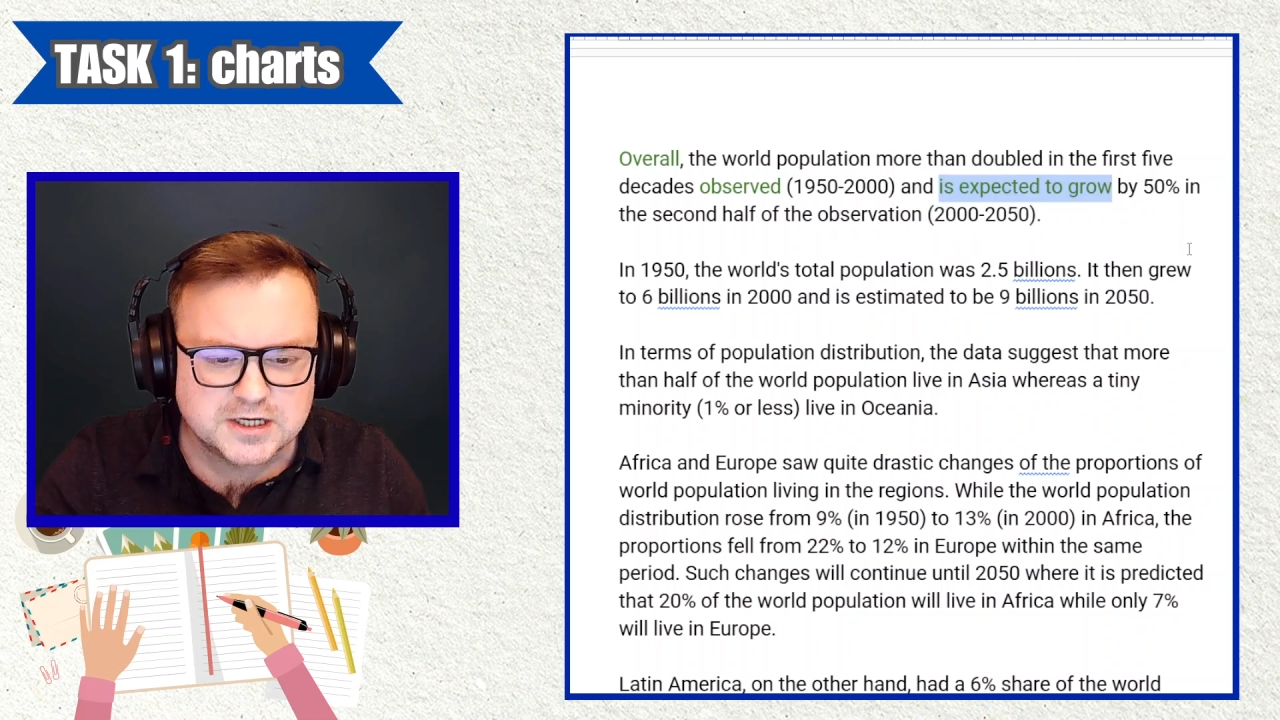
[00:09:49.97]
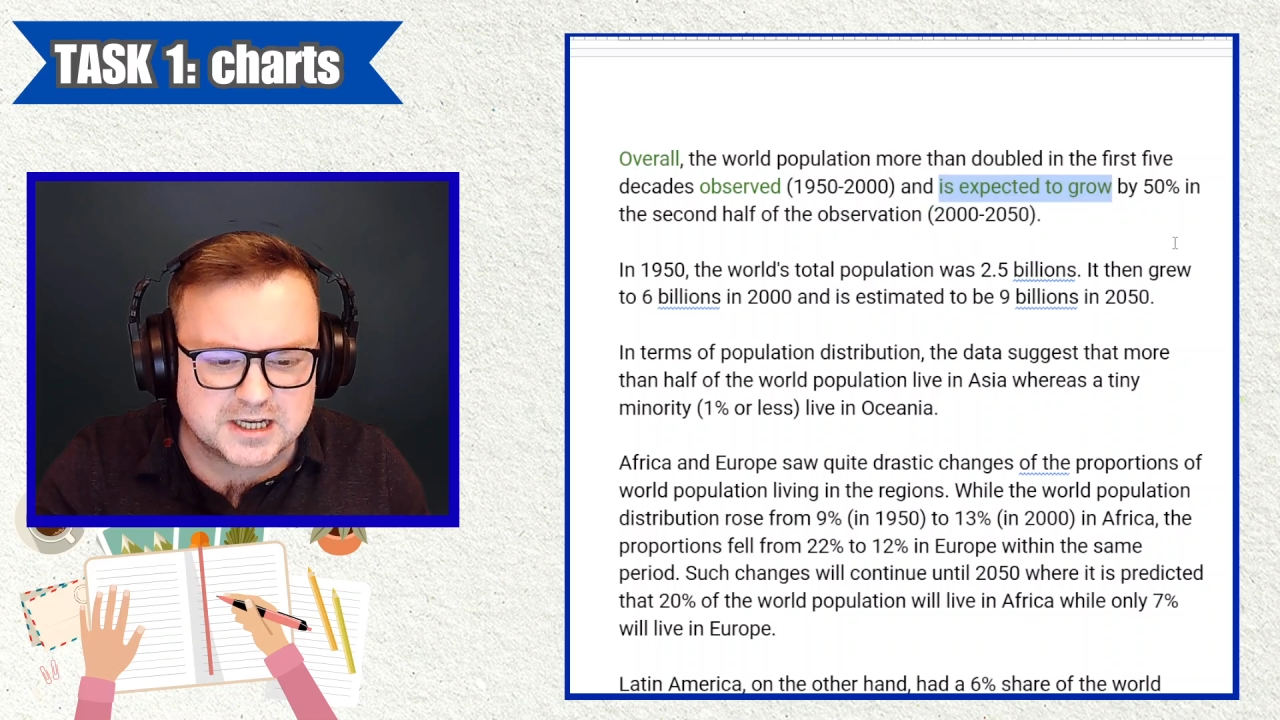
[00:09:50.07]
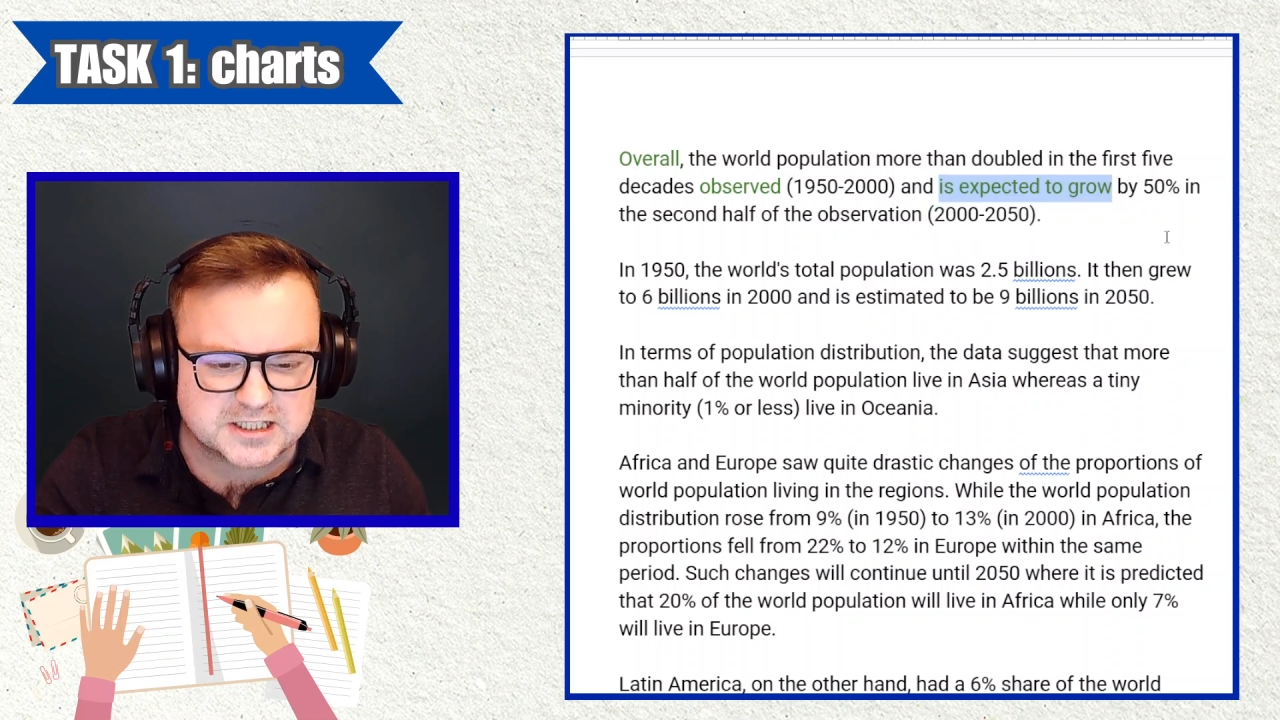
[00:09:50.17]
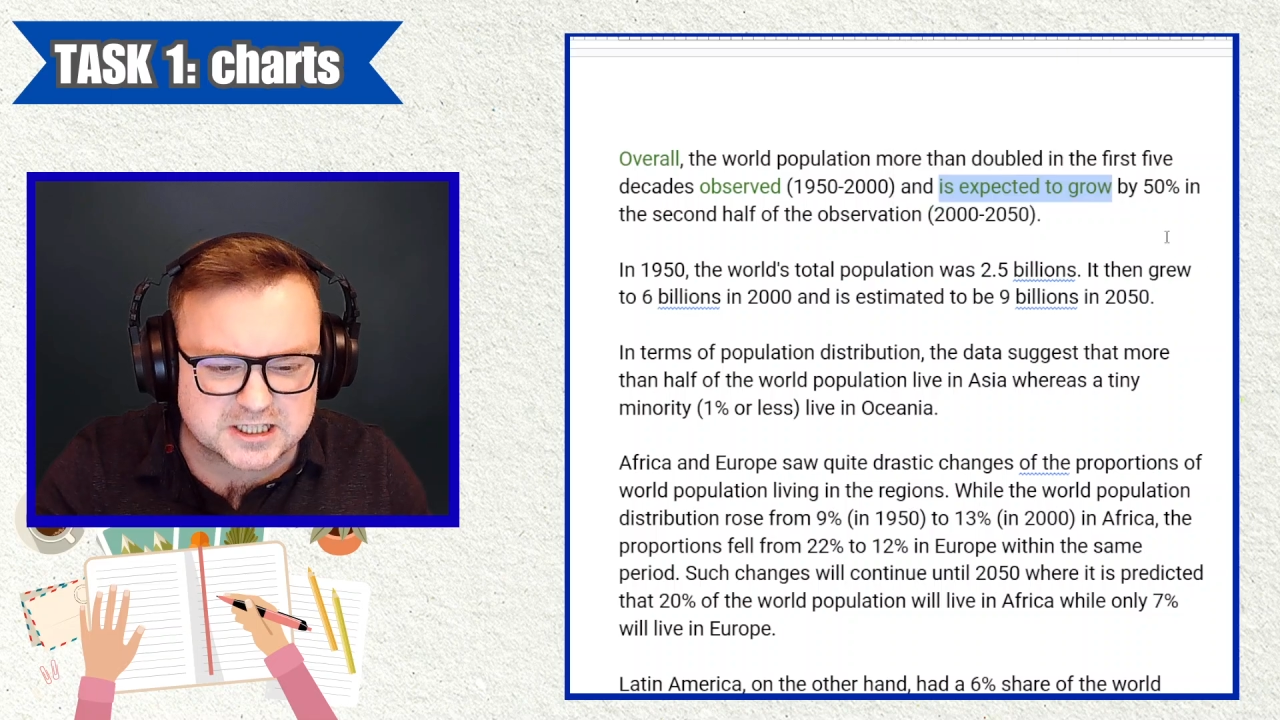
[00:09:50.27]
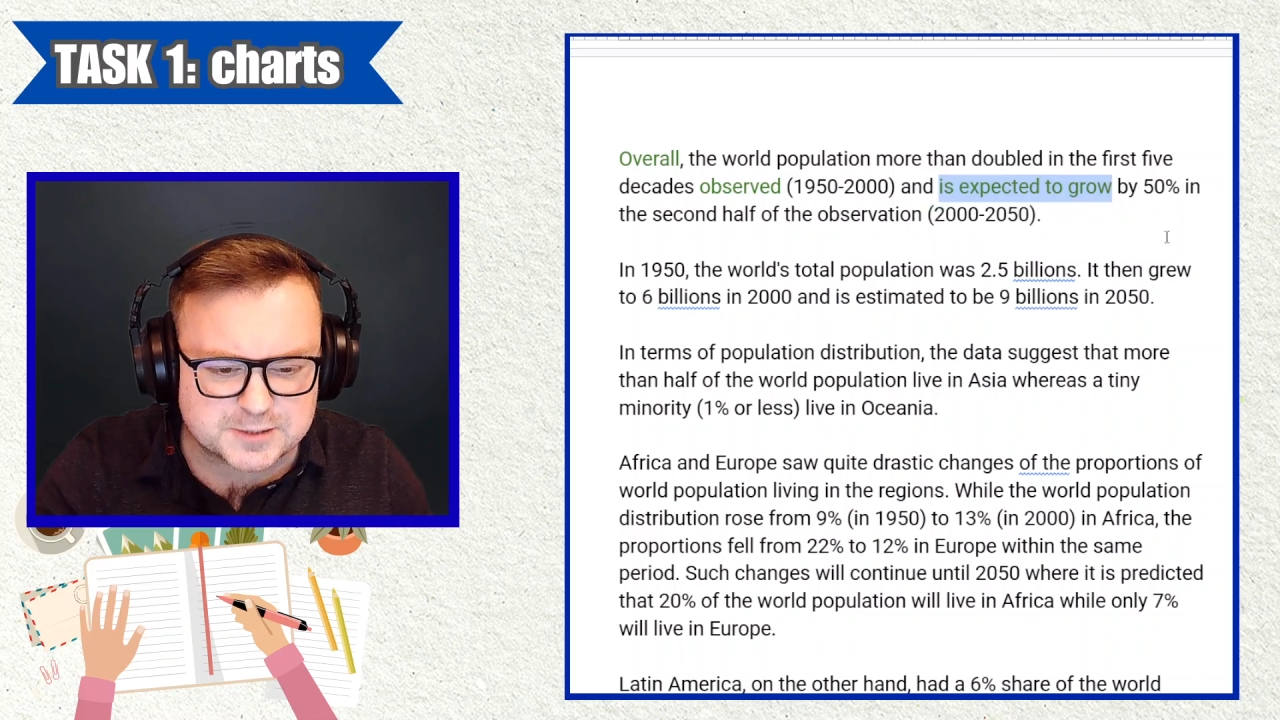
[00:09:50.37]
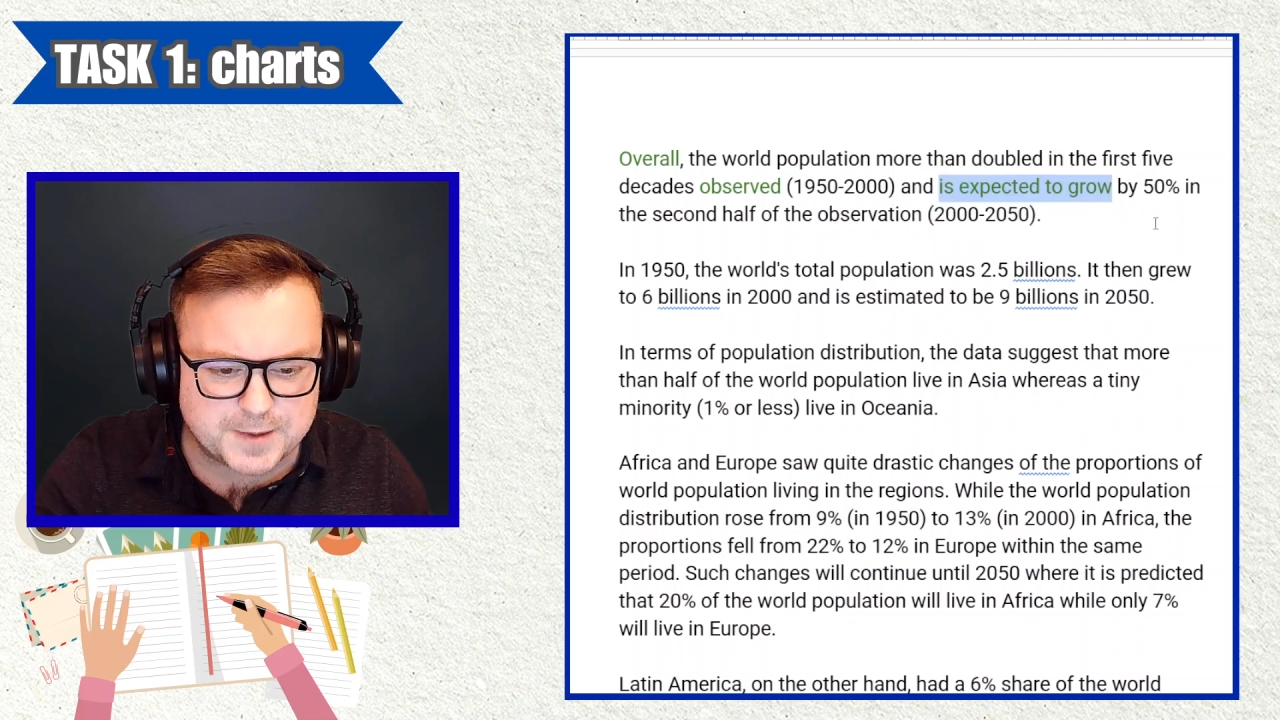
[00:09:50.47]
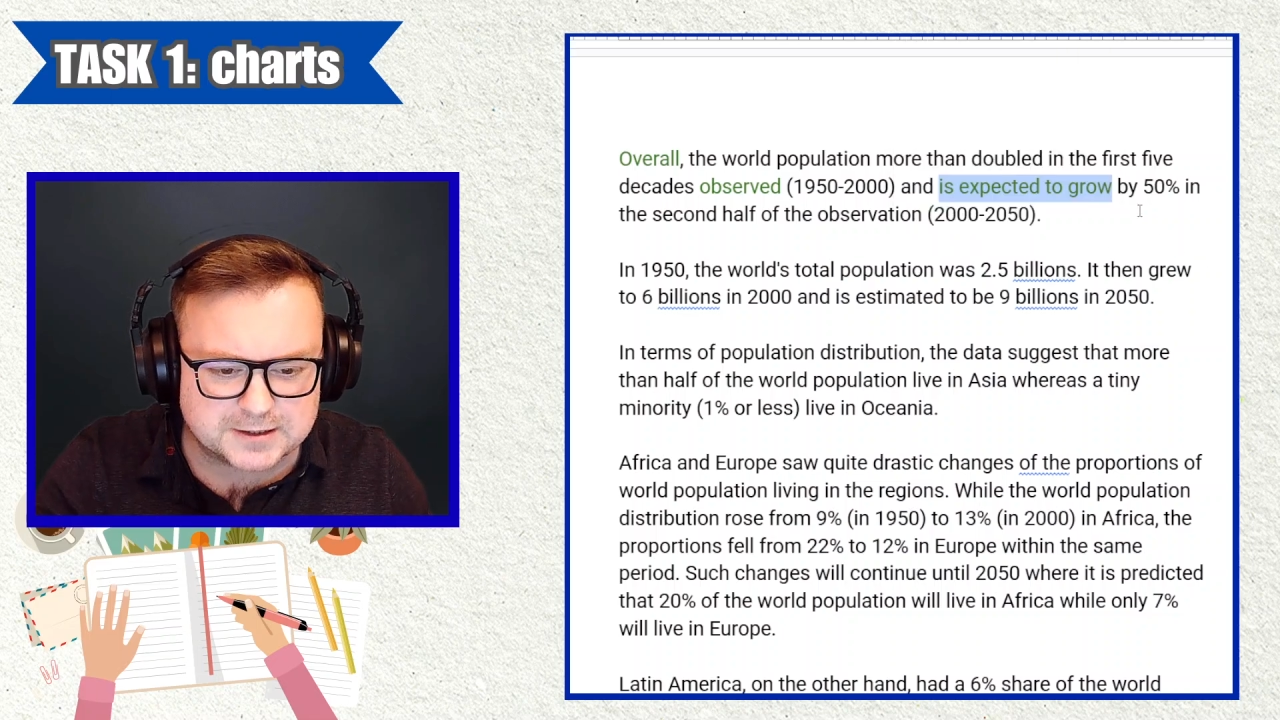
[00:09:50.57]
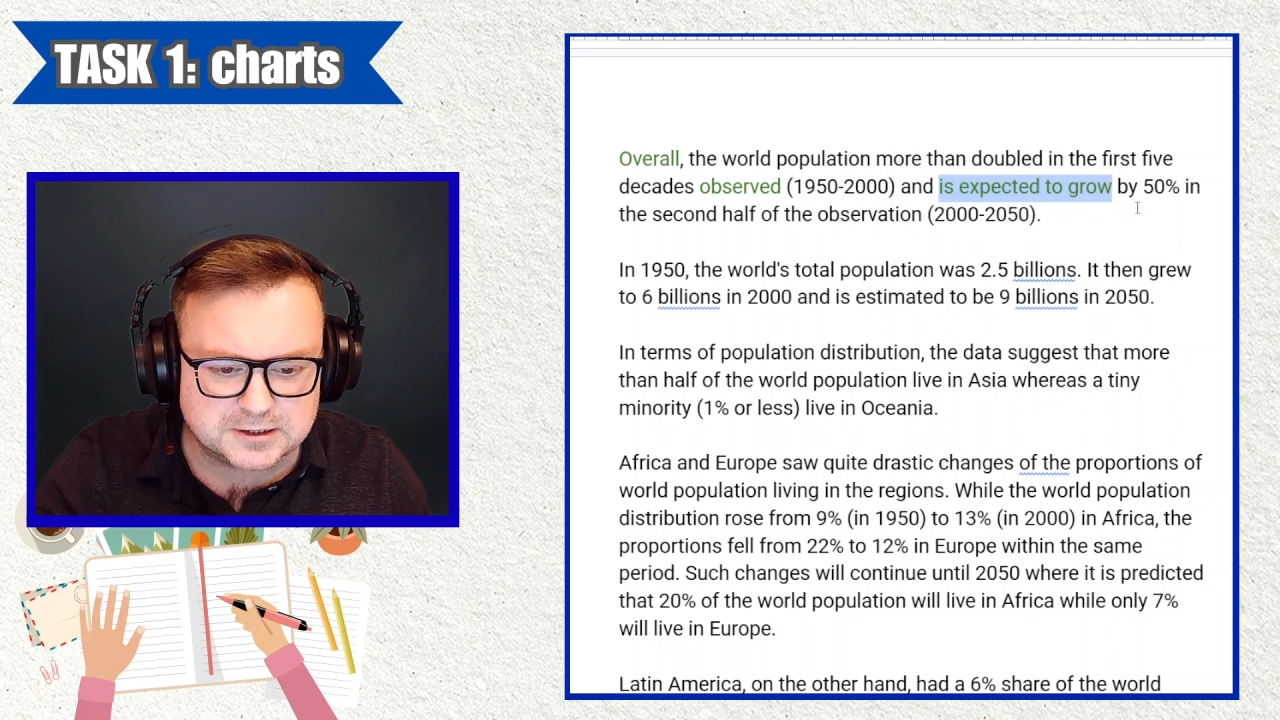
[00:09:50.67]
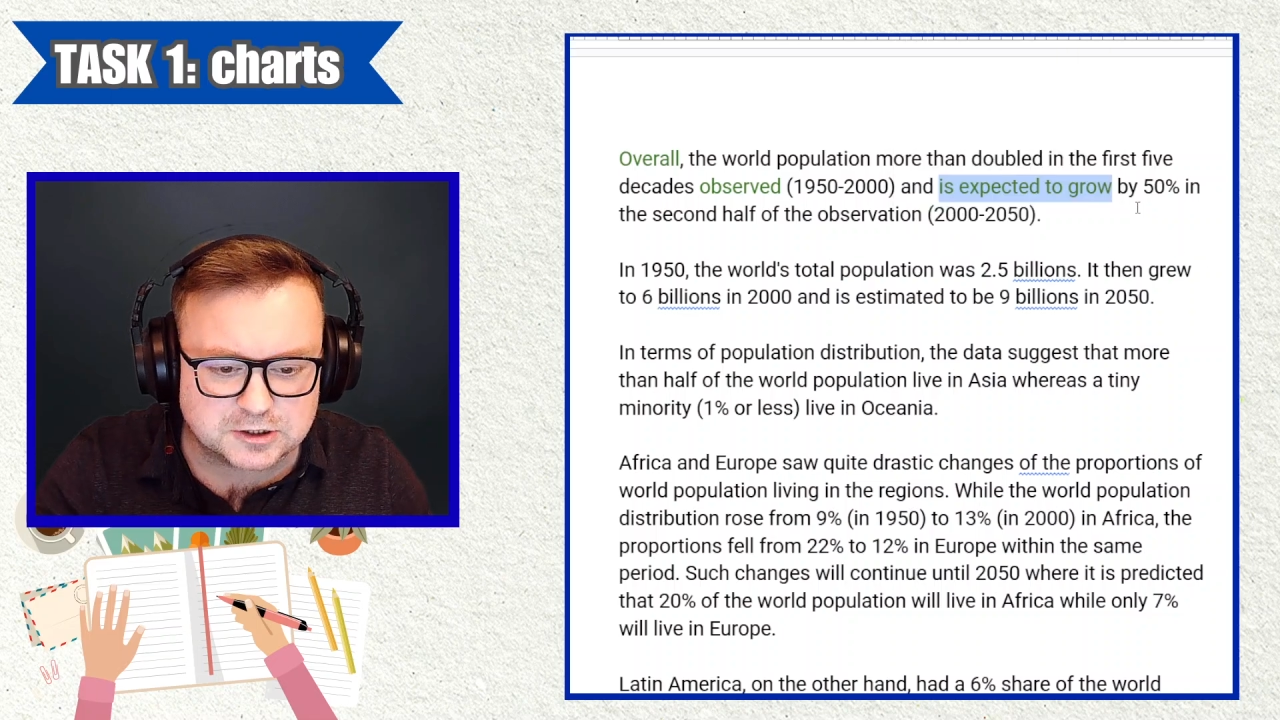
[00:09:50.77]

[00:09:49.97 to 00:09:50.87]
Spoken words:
is expected